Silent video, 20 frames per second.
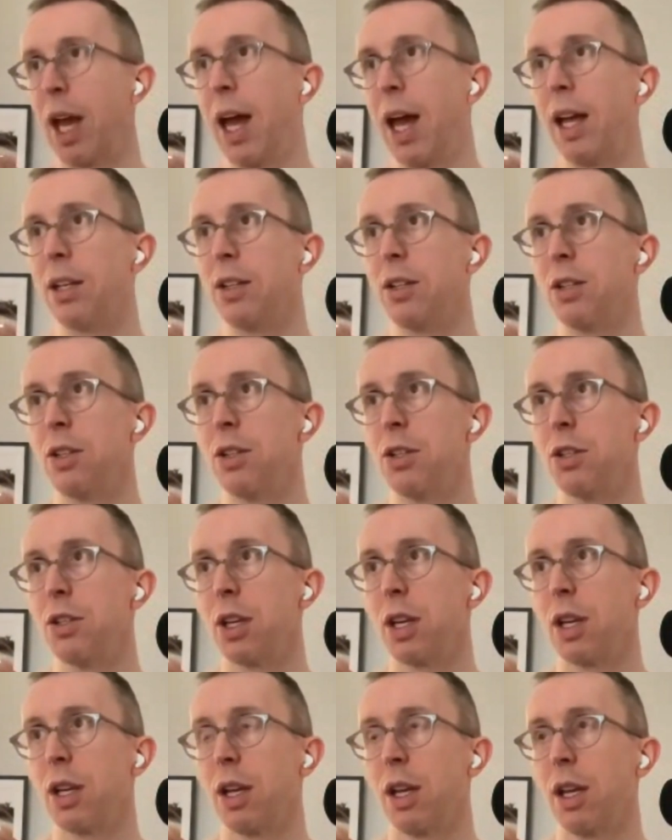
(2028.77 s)

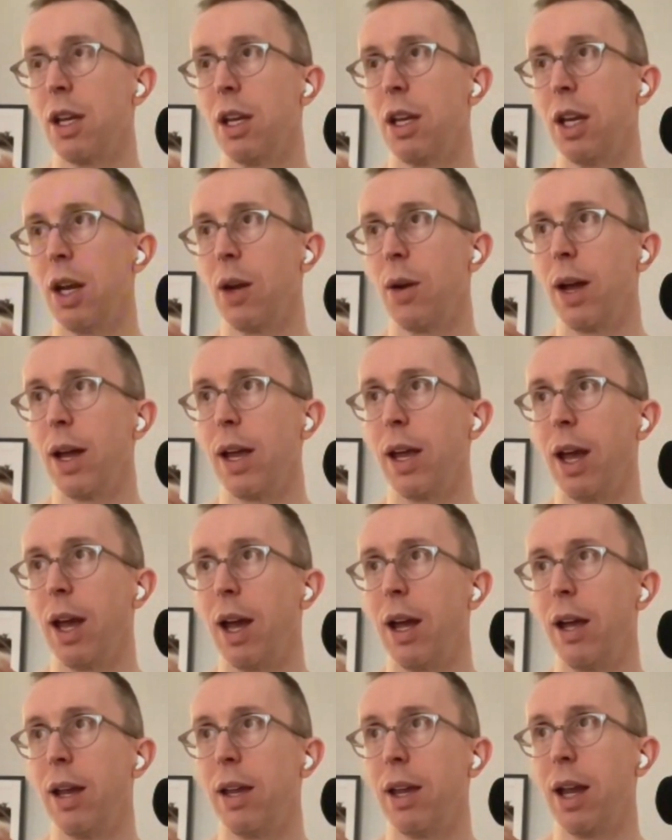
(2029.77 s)
And you know,
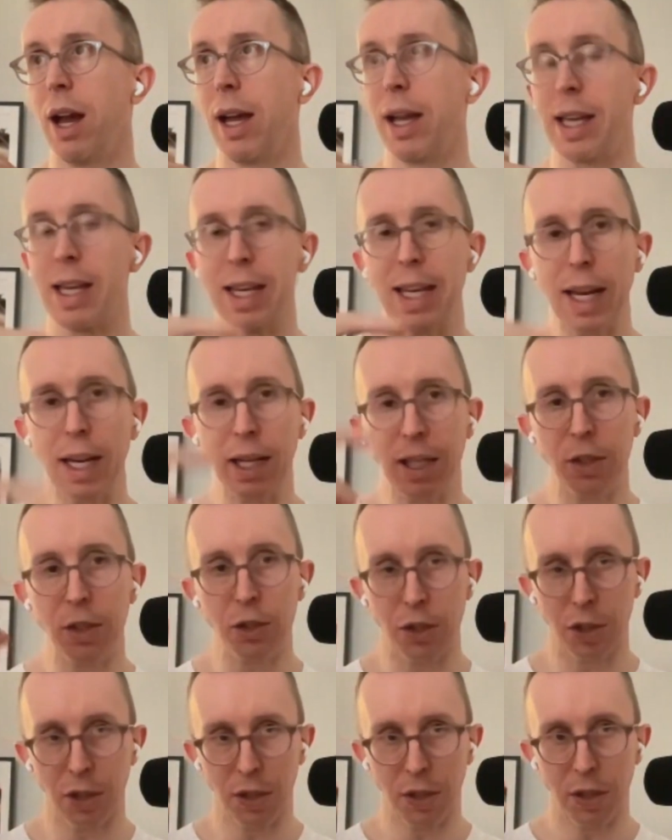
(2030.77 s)
I can get
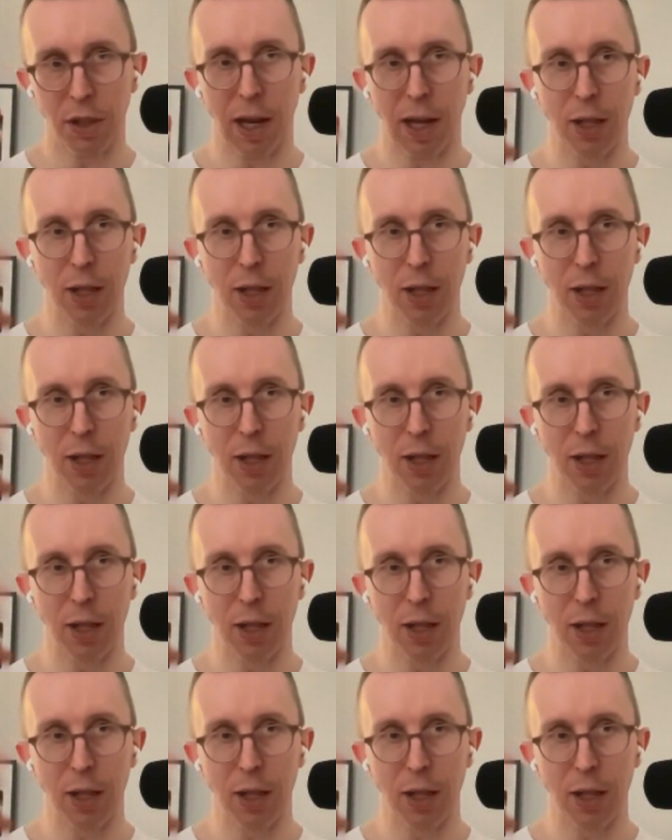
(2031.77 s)
injured.